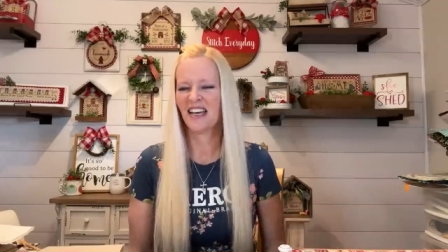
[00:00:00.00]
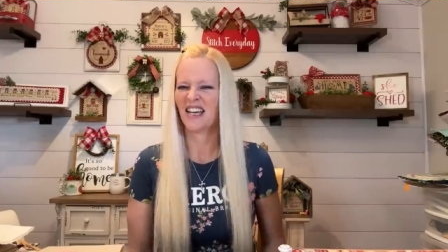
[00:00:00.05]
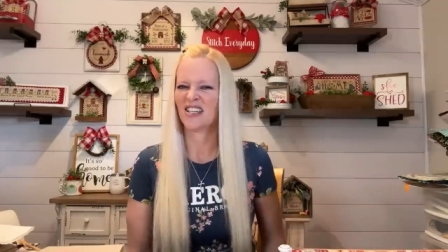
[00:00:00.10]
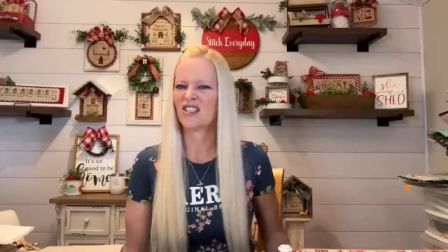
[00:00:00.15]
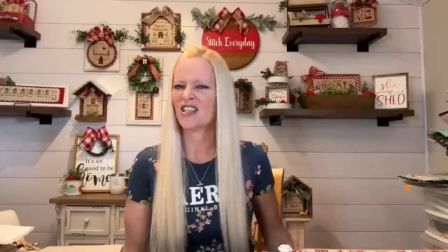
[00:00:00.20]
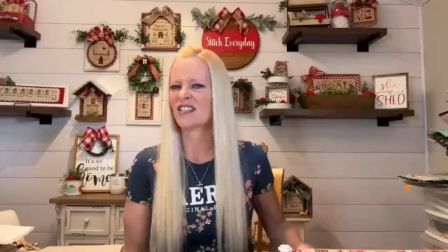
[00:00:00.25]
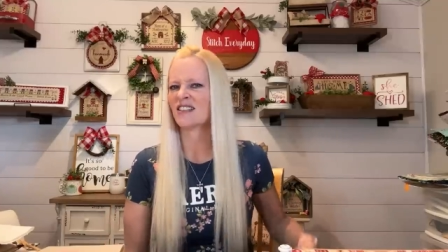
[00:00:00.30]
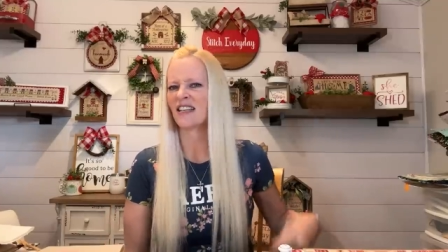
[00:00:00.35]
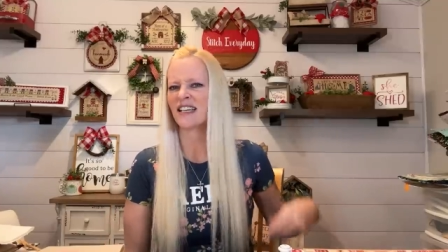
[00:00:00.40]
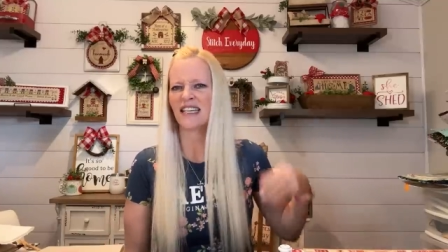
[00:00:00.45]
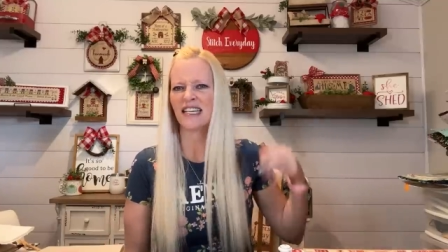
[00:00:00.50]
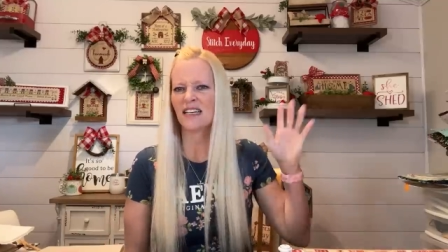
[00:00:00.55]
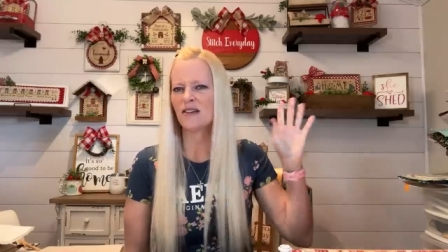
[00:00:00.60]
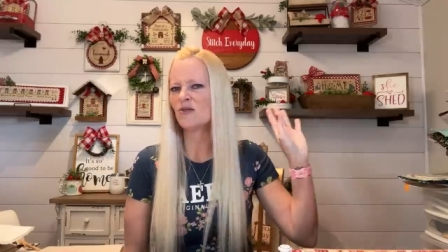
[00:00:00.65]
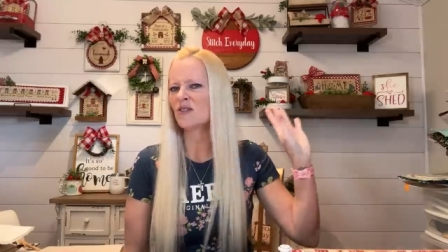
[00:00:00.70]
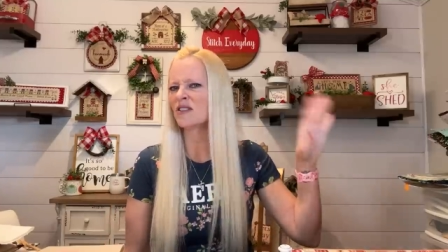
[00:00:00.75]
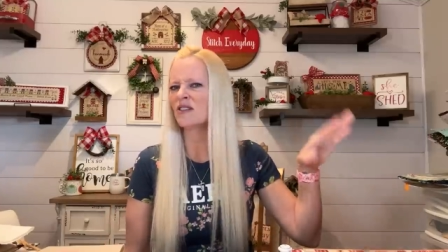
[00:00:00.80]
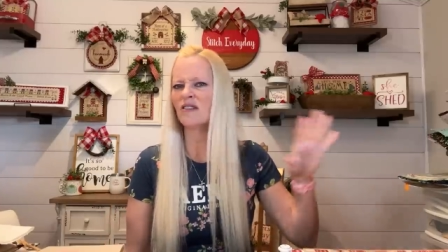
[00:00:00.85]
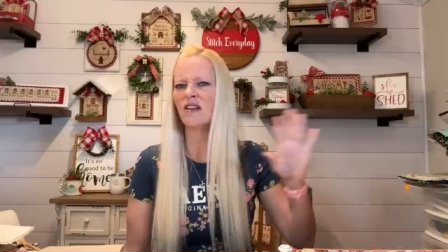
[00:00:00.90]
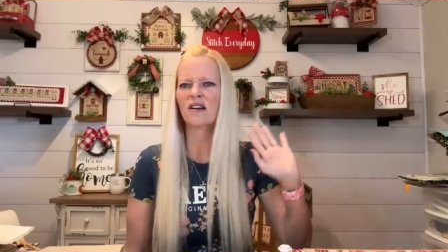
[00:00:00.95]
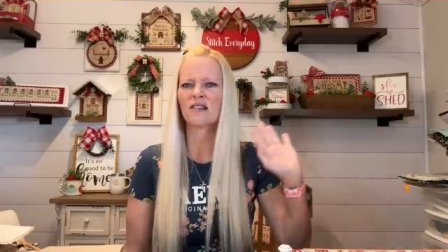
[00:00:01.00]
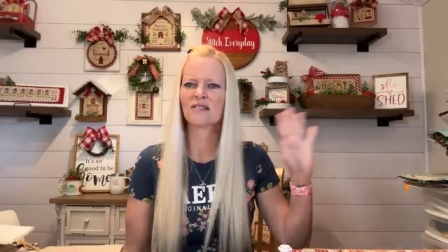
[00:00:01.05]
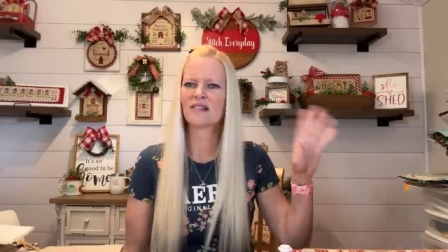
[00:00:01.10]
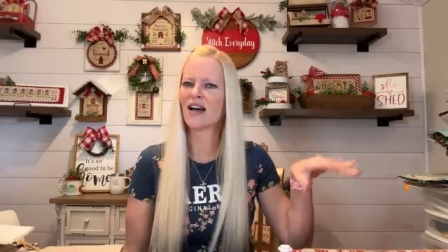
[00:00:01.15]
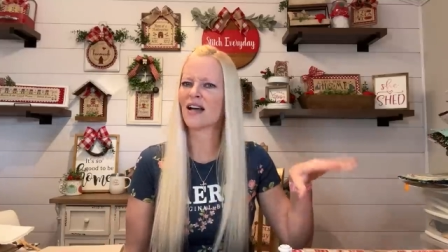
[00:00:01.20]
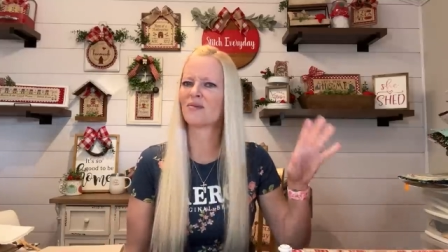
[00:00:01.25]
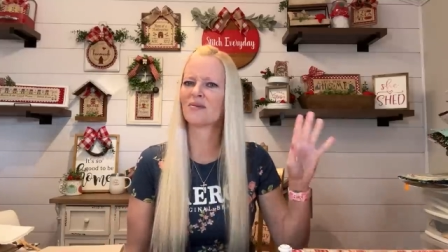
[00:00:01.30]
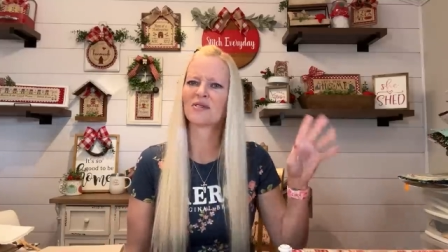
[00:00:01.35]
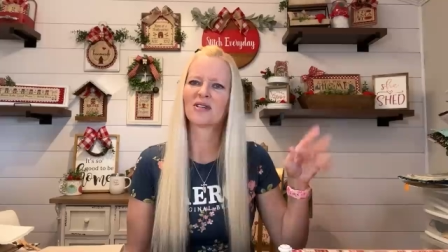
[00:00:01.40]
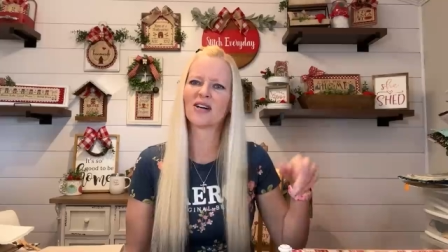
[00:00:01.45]
And Chase's like, it was a long
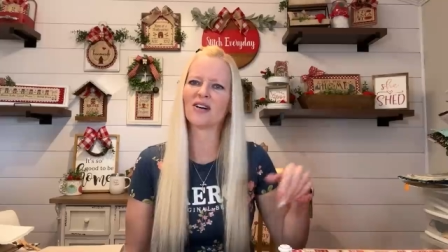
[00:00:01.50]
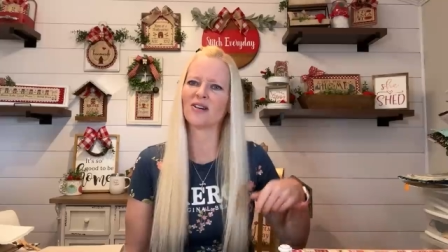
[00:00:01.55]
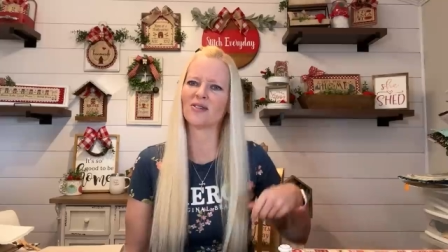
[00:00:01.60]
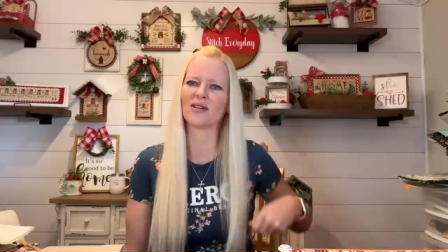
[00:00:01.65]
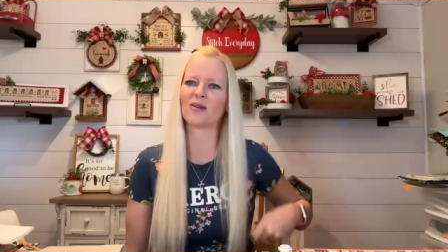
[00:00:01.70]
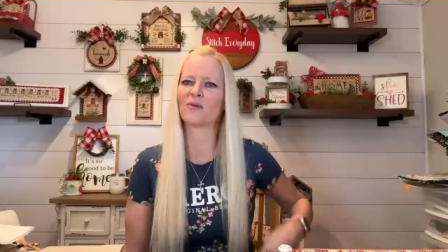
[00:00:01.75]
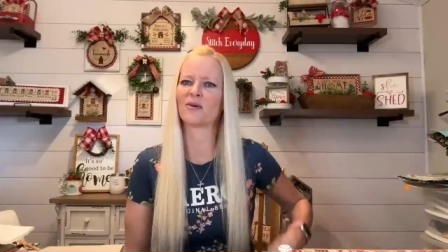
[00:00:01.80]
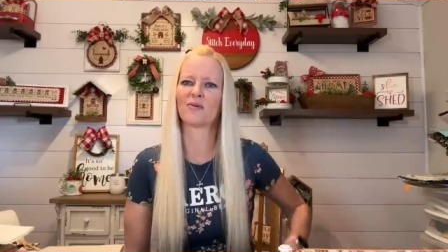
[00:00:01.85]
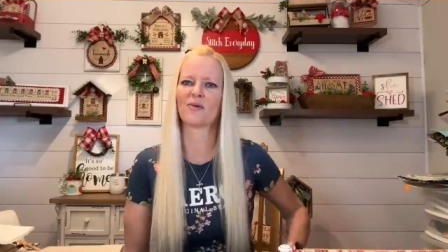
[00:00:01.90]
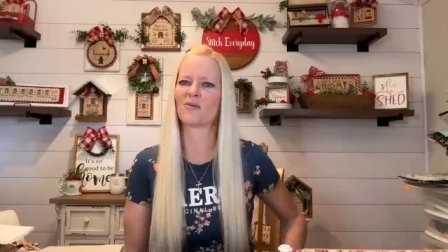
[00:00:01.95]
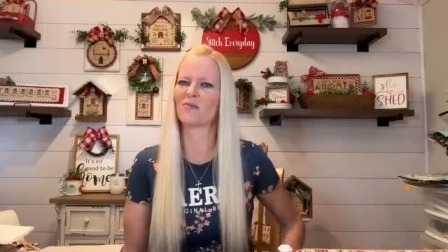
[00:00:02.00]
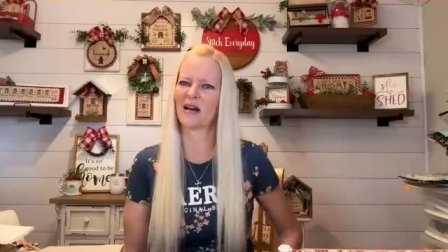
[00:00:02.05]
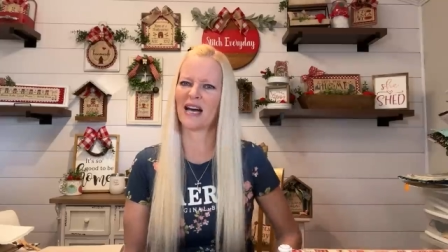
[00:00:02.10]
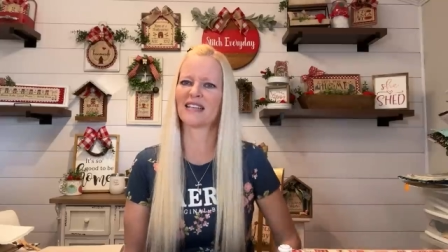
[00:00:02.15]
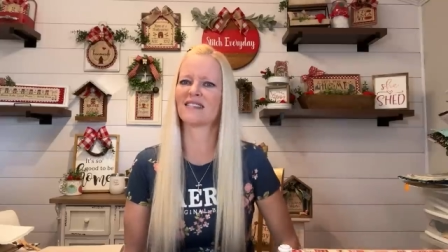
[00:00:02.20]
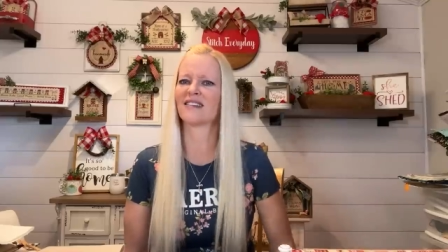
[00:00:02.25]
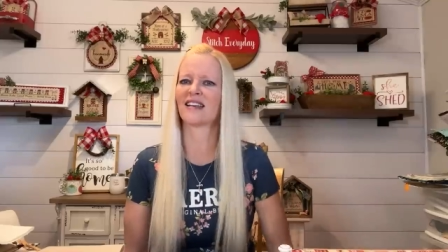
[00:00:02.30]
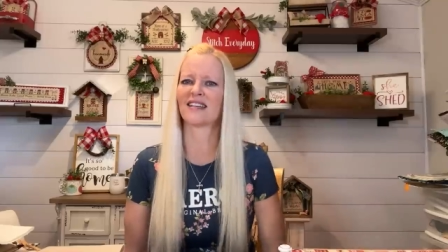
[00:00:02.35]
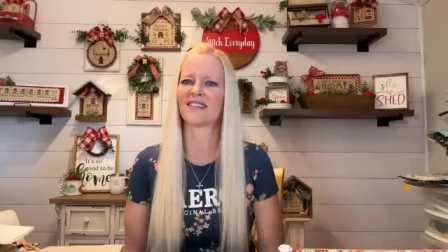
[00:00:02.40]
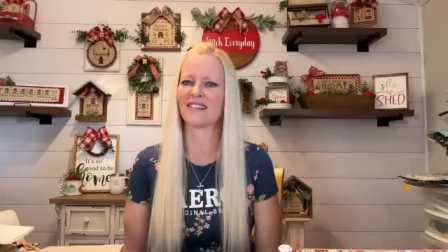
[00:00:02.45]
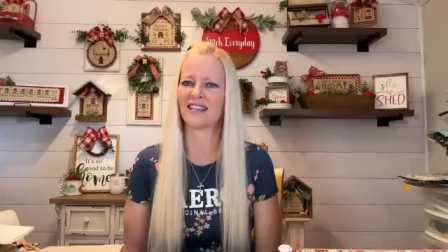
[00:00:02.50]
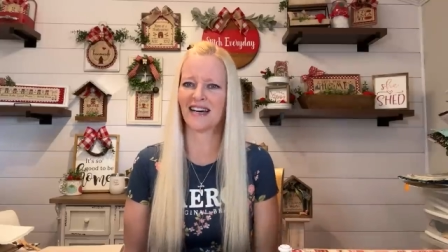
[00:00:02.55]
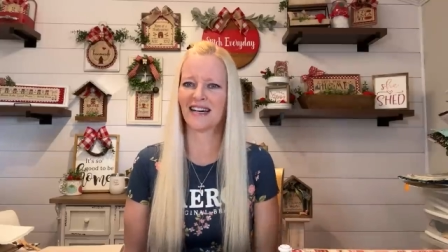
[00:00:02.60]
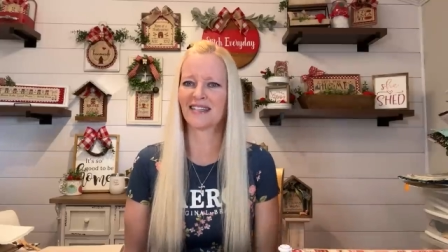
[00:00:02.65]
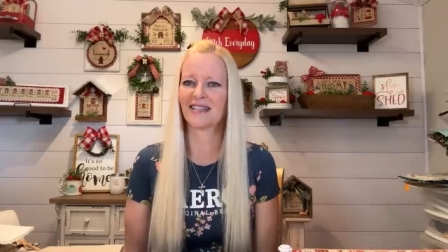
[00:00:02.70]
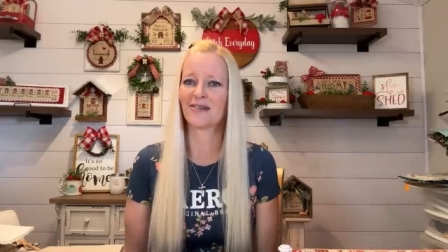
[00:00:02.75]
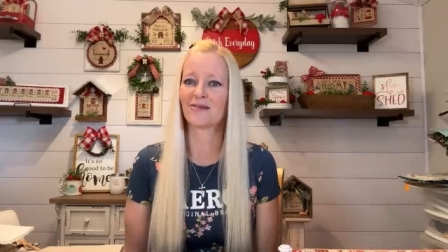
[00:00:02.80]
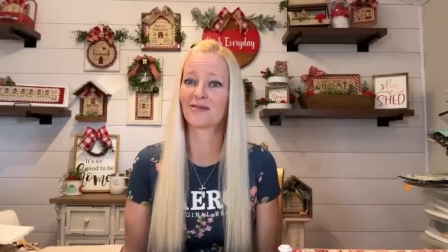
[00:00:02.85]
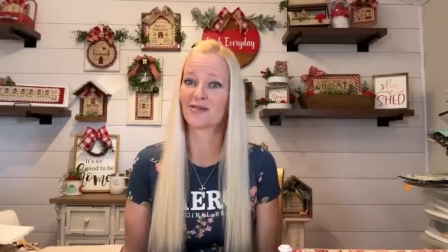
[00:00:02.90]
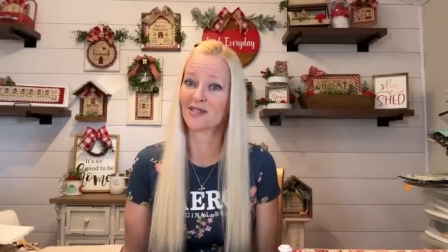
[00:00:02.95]
time ago that we were bad like that.
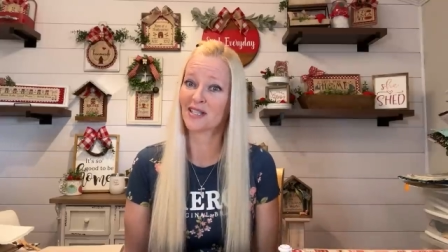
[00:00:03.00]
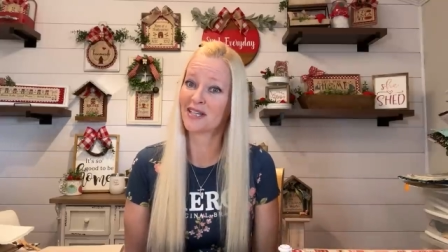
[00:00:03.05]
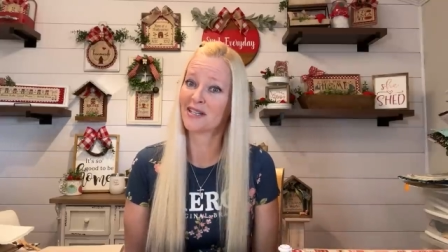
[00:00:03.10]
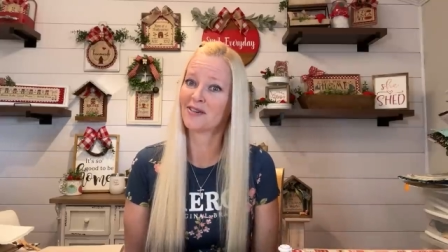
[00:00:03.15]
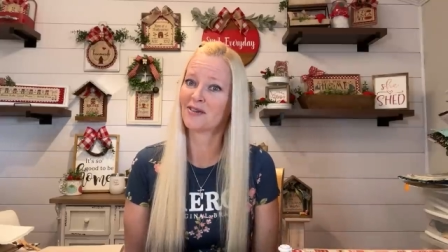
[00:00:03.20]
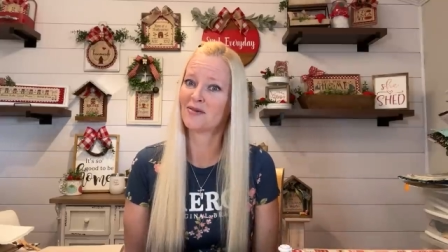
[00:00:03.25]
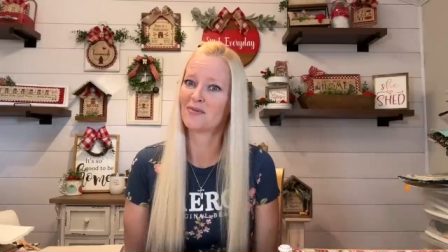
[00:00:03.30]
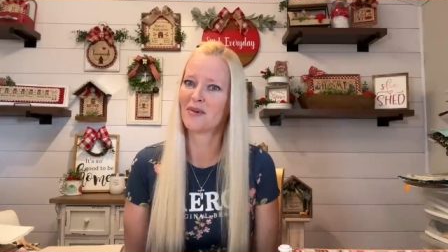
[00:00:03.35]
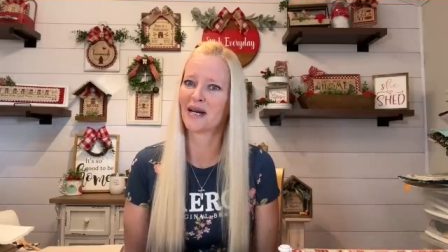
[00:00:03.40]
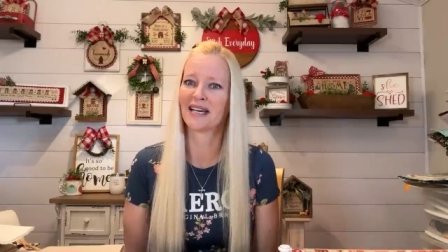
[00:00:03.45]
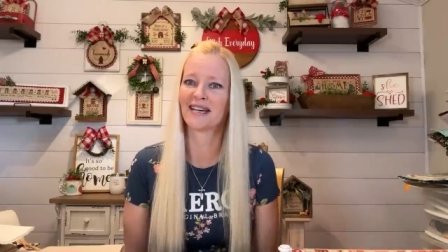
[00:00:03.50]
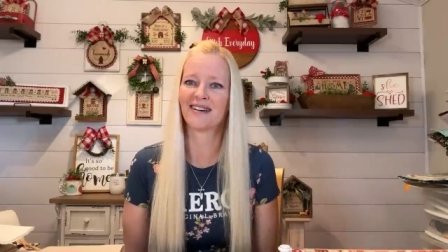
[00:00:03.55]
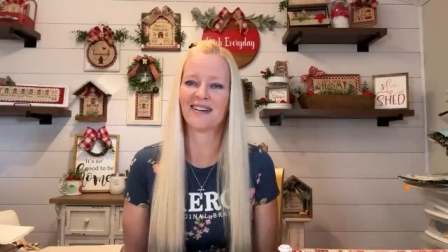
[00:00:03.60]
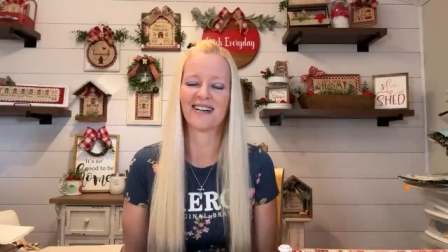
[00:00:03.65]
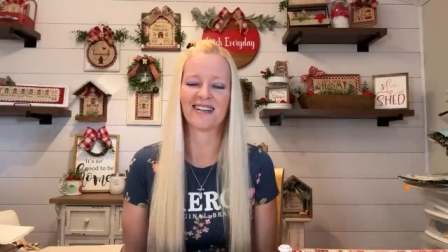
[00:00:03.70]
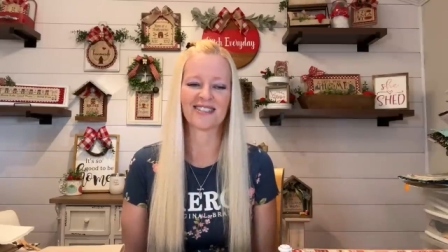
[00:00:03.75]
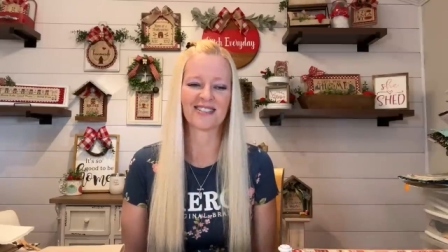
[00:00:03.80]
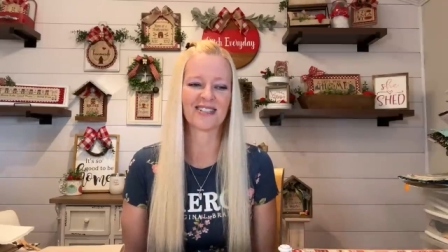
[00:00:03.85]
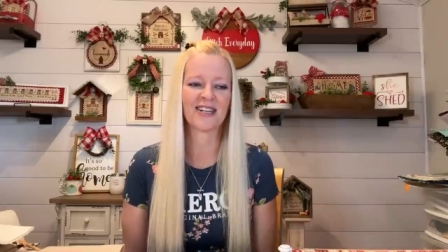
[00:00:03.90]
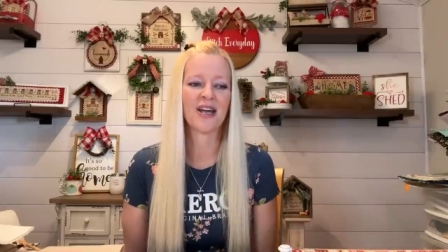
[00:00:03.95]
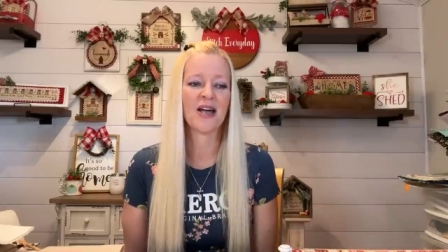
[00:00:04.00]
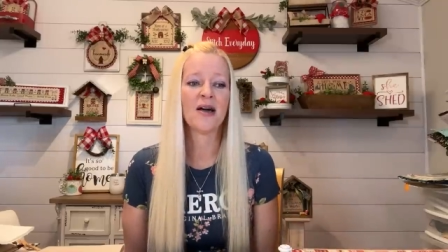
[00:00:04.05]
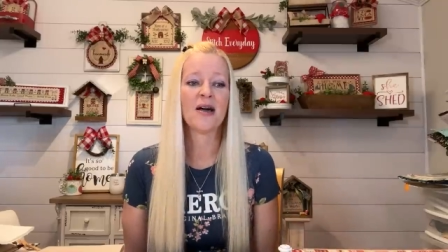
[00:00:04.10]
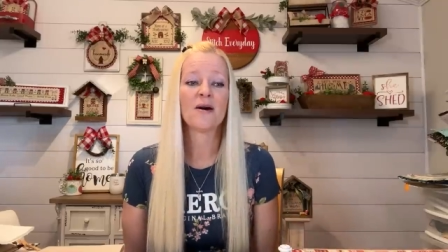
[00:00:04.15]
And I was like, oh my gosh.